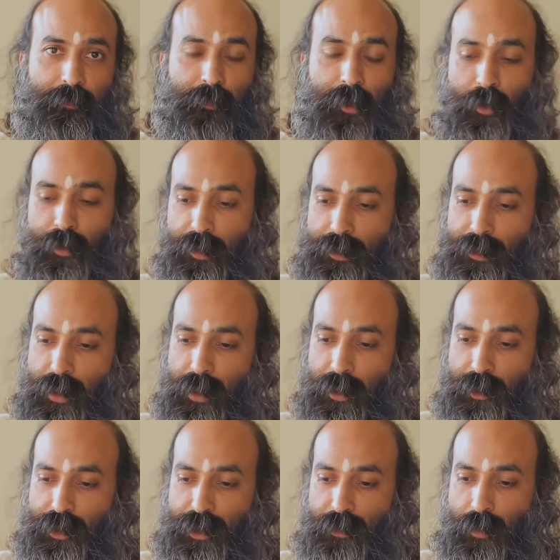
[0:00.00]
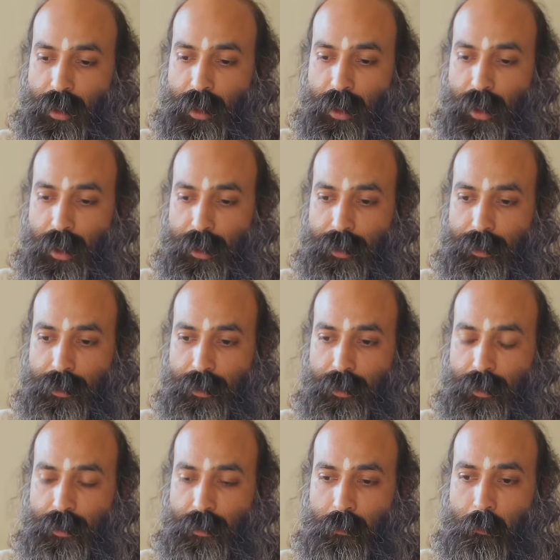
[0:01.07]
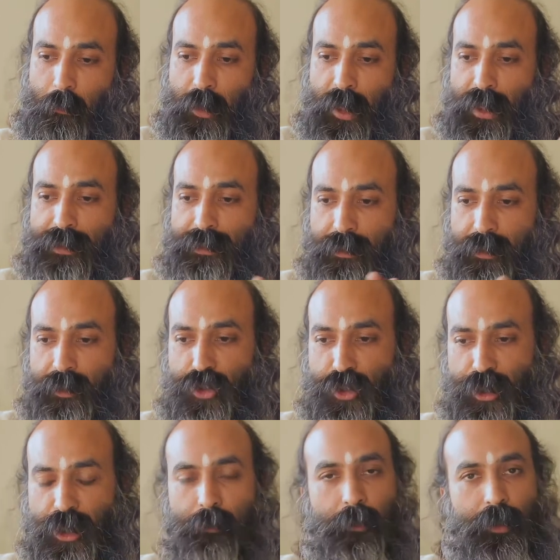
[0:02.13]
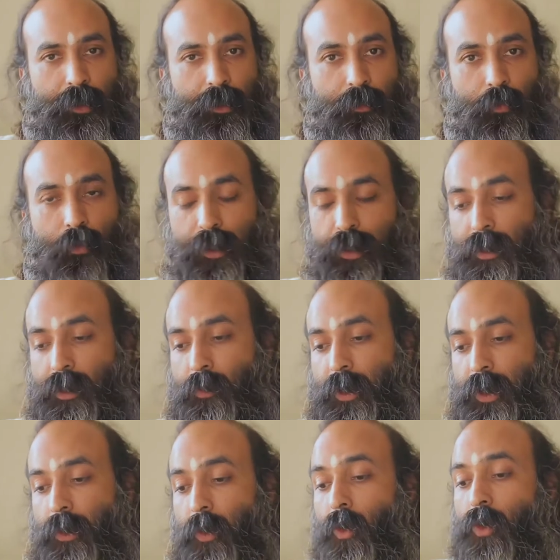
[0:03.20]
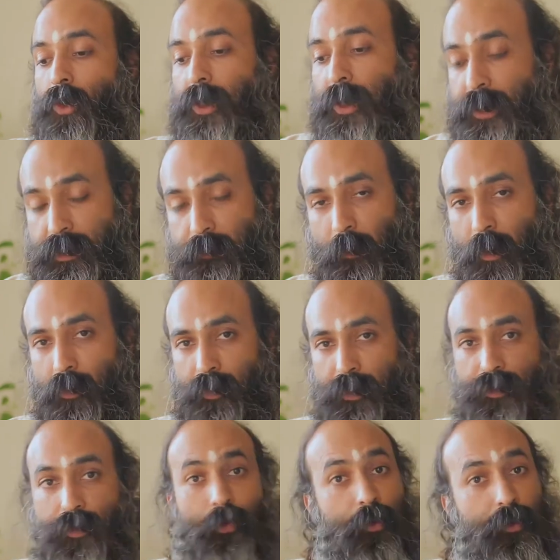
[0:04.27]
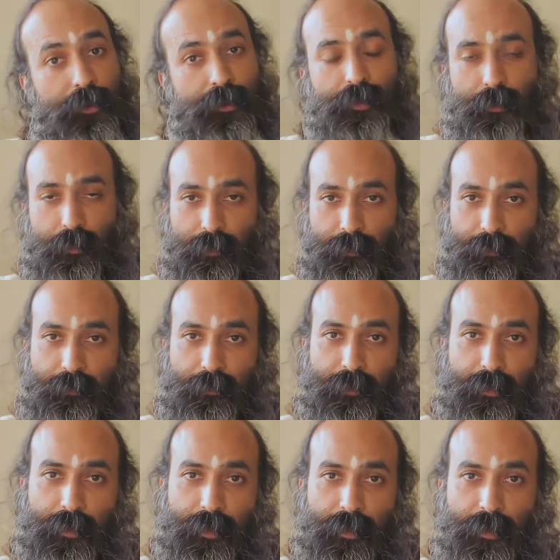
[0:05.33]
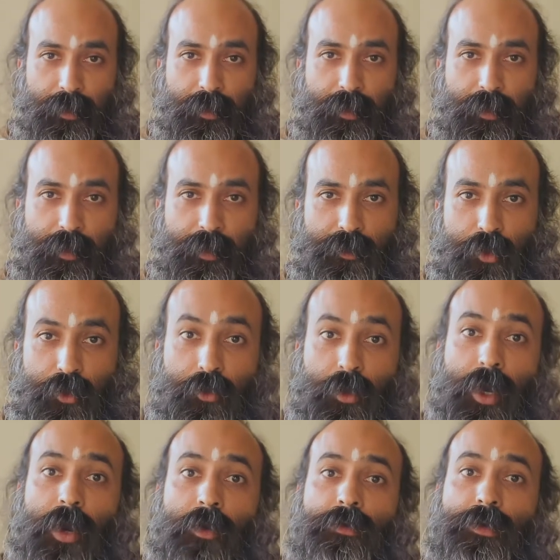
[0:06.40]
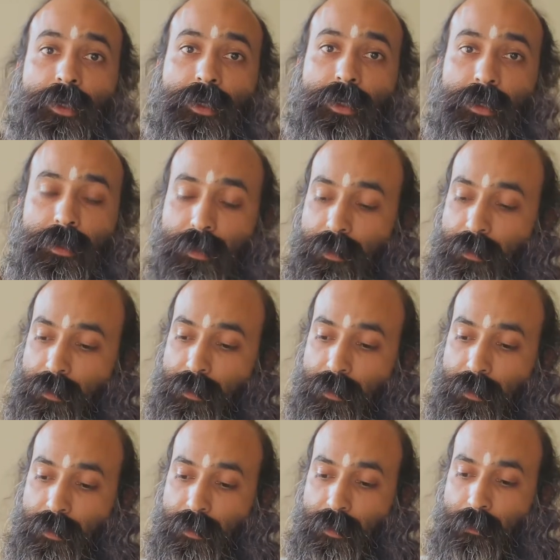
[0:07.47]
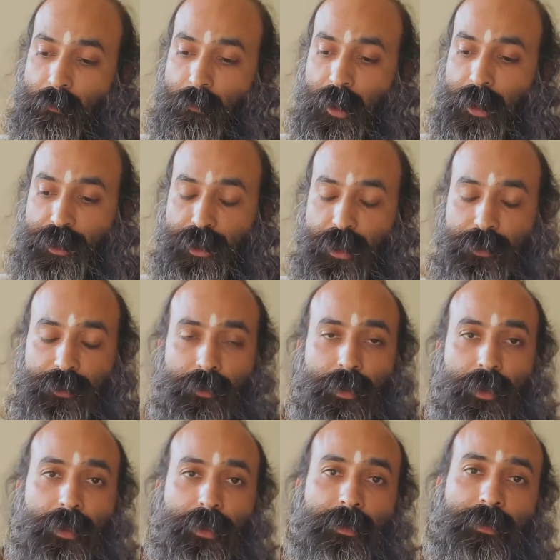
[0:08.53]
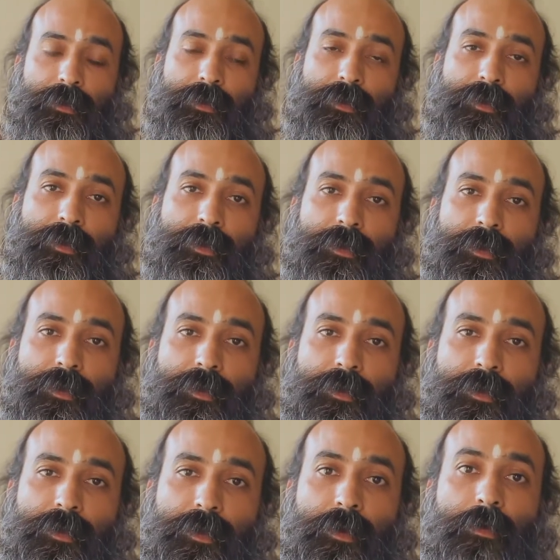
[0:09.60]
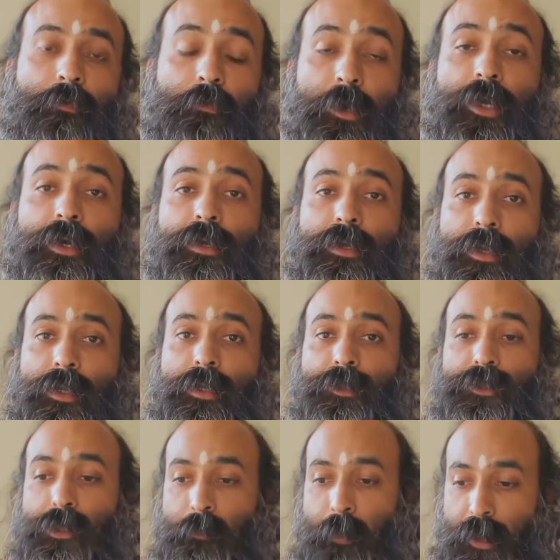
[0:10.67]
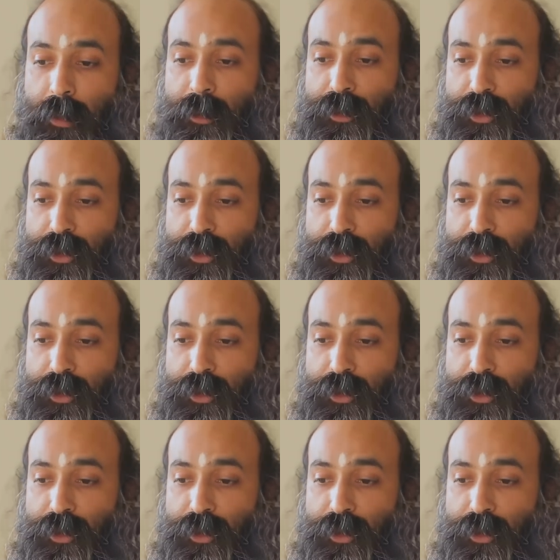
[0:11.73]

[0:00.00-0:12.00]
Because it's like Shiva had blessed this demon with, in a way, all his powers also. So to counter Mahishasura, bigger energy, bigger